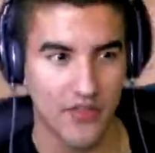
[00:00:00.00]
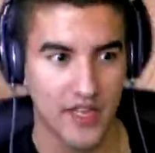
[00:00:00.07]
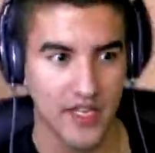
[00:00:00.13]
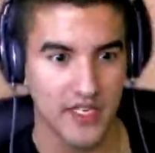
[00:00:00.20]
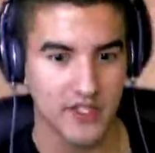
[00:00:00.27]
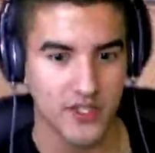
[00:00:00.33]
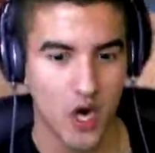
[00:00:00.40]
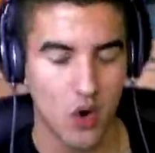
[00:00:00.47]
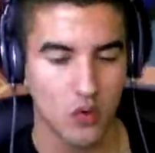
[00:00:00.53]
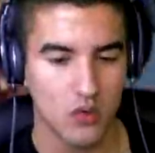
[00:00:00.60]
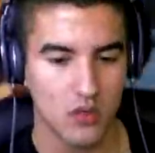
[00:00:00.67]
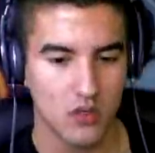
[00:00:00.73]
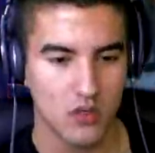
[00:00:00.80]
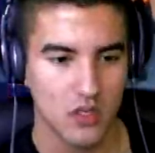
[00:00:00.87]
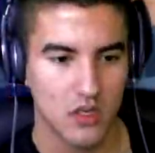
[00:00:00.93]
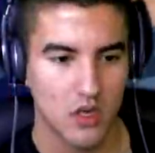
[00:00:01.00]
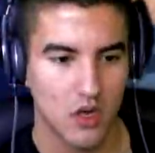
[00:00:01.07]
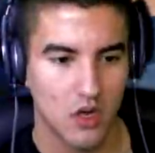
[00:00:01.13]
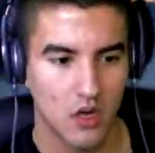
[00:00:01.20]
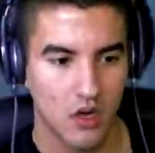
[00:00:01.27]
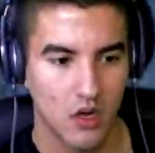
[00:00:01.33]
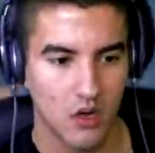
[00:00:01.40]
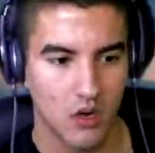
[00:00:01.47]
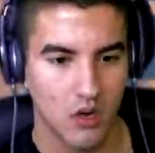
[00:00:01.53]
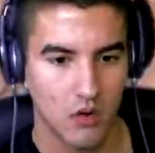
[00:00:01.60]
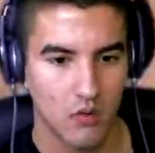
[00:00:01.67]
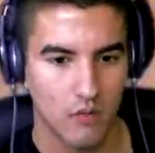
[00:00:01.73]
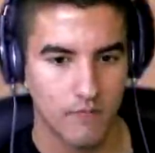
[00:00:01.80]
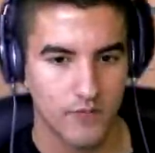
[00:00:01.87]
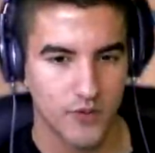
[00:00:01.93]
I think in total,
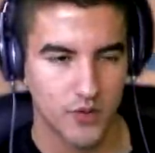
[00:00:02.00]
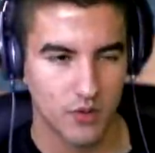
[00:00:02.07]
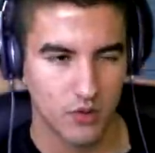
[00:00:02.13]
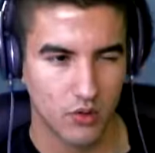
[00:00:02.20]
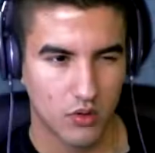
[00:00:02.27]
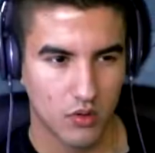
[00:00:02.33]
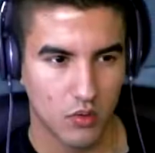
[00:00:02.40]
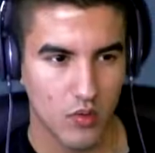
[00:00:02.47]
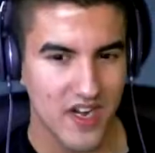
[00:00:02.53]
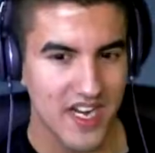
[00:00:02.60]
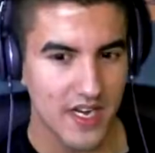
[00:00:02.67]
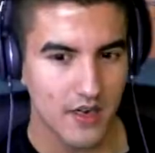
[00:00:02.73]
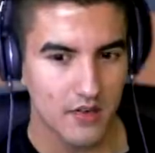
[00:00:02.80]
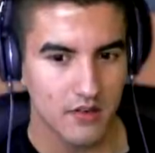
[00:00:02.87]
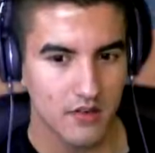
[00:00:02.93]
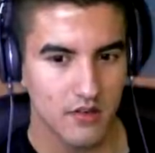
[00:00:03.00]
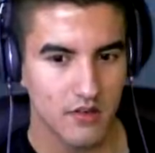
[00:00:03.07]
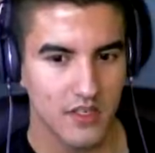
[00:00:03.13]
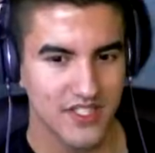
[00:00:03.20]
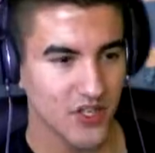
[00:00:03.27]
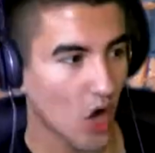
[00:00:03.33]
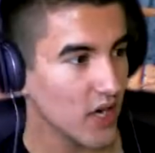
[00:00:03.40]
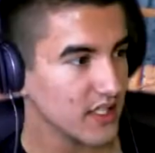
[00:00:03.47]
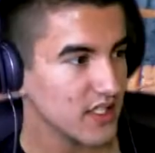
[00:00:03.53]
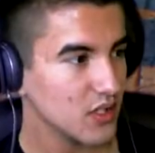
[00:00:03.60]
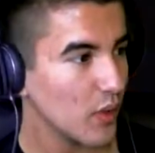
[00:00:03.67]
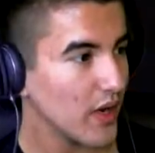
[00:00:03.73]
three exotics